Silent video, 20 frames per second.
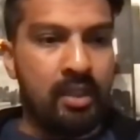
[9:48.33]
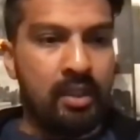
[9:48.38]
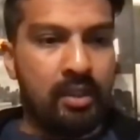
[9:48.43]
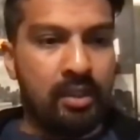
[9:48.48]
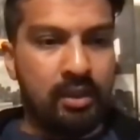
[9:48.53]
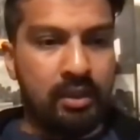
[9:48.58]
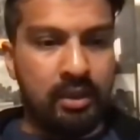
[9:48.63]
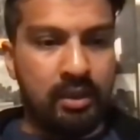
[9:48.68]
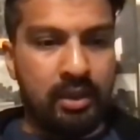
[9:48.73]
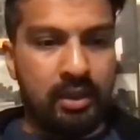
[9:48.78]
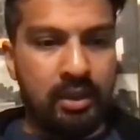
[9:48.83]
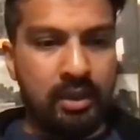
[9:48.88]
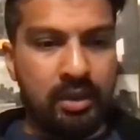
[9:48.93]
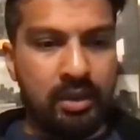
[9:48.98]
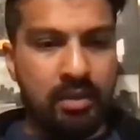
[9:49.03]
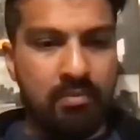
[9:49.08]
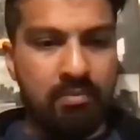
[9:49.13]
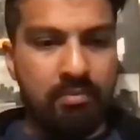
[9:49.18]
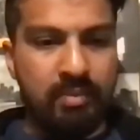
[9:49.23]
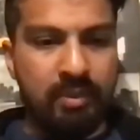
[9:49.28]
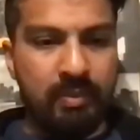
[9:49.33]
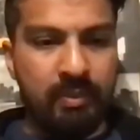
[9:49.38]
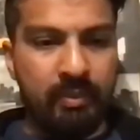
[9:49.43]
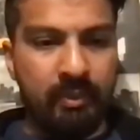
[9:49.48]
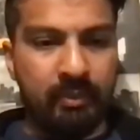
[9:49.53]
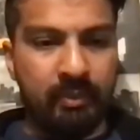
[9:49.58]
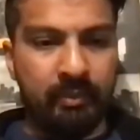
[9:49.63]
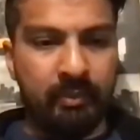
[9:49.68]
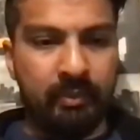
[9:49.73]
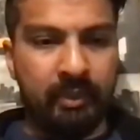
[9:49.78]
Let's
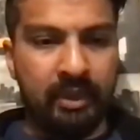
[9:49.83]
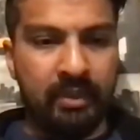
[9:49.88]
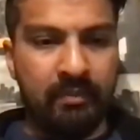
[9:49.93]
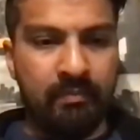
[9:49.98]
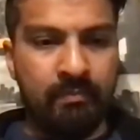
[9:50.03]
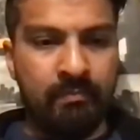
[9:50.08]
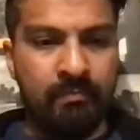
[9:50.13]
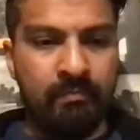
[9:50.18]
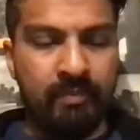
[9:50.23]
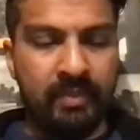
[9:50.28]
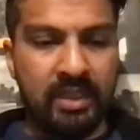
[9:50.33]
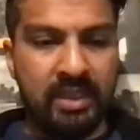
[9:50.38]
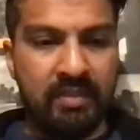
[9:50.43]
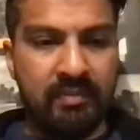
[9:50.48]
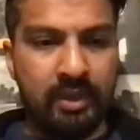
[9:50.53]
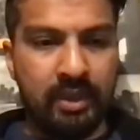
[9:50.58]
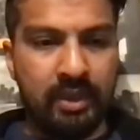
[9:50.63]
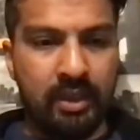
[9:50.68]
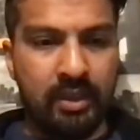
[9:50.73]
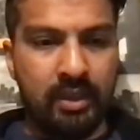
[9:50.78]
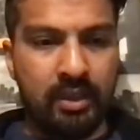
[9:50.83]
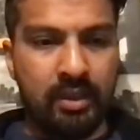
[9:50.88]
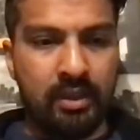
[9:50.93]
have a look.